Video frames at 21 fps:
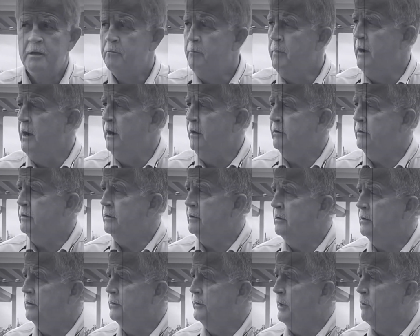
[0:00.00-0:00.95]

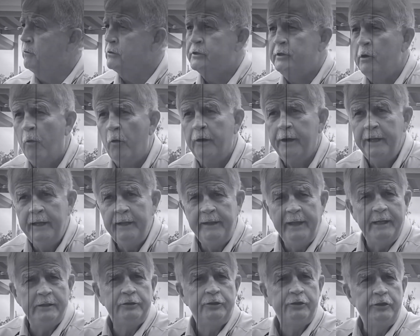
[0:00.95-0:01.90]
About there was no one in
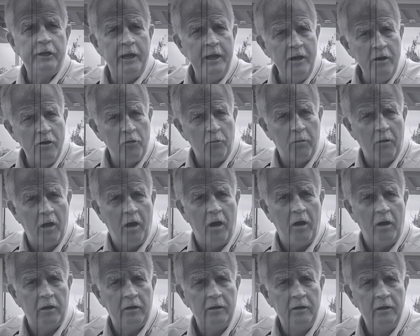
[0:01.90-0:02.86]
that cell
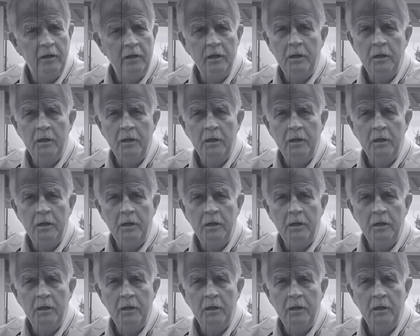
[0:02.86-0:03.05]
block.